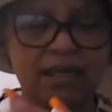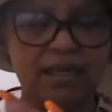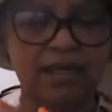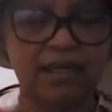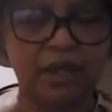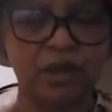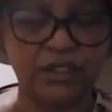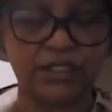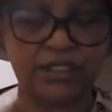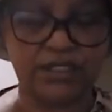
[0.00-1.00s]
and I got
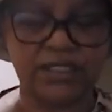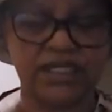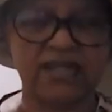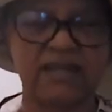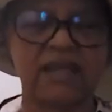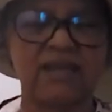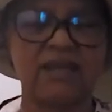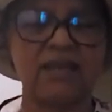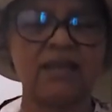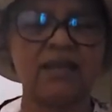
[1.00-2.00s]
dizzy, I think.
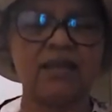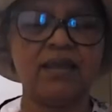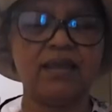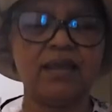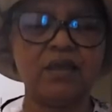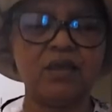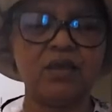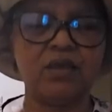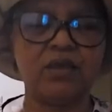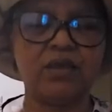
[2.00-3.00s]
And
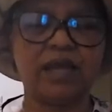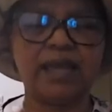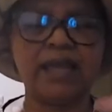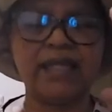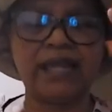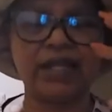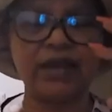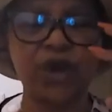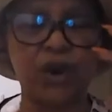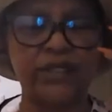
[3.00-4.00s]
I heard like
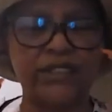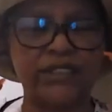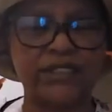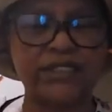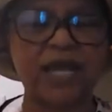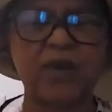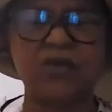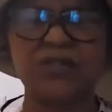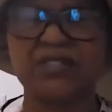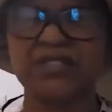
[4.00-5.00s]
noise, sound
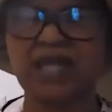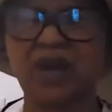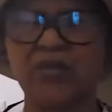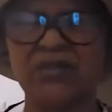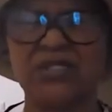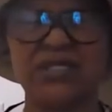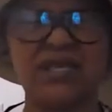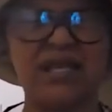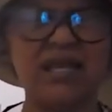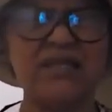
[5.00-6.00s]
as
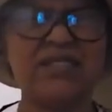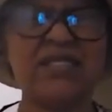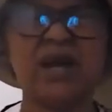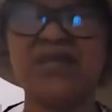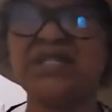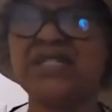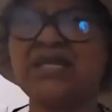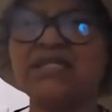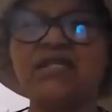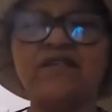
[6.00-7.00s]

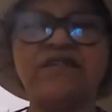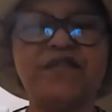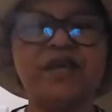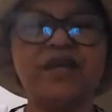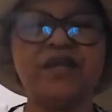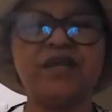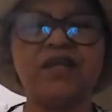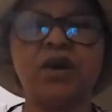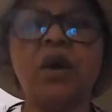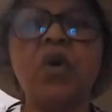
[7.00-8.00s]
if the
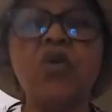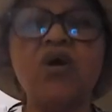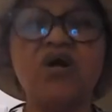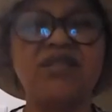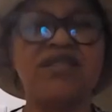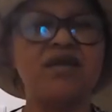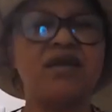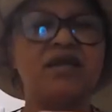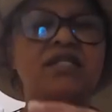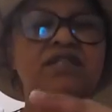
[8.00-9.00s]
whole earth
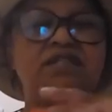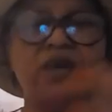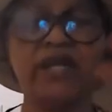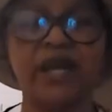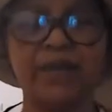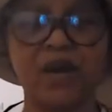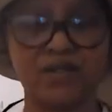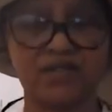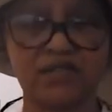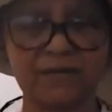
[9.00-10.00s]
is falling apart.